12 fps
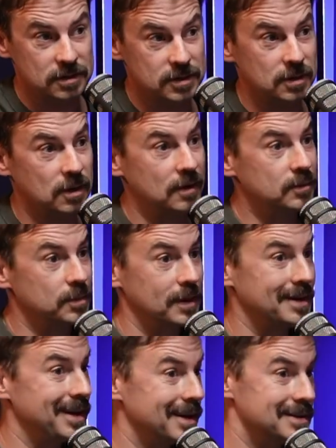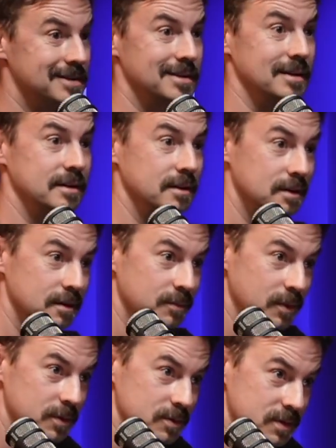you don't have to pay taxes on
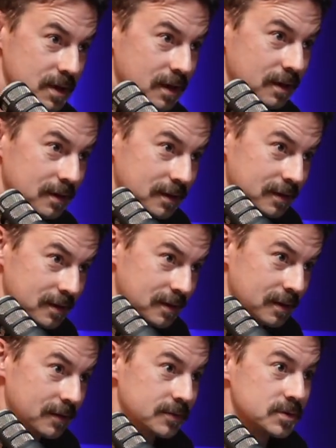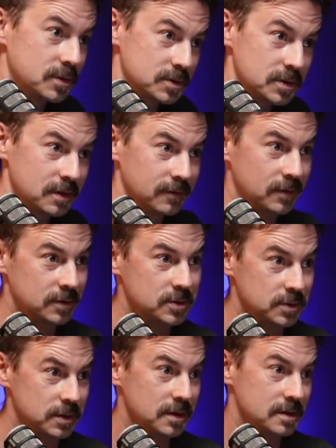what you sell, as long as you live there
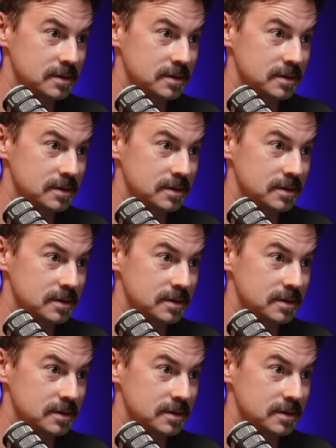2 years.